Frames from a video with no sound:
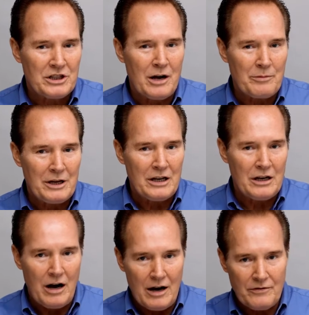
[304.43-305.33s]
I'm getting
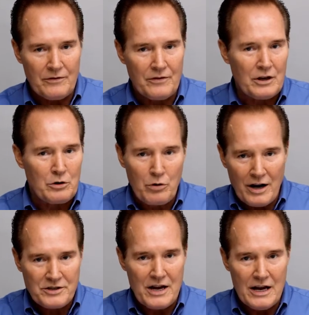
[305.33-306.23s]
off of the
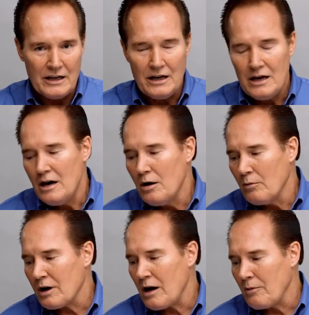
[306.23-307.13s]
crosshead,
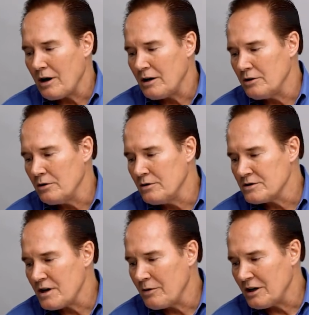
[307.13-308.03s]
what I want to do
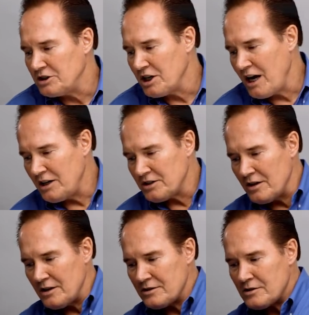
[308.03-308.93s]
is I want to change
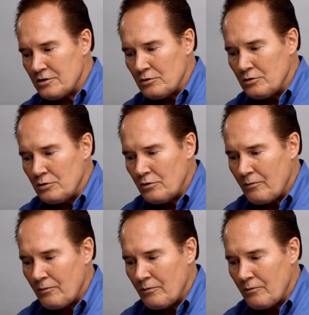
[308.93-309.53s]
this to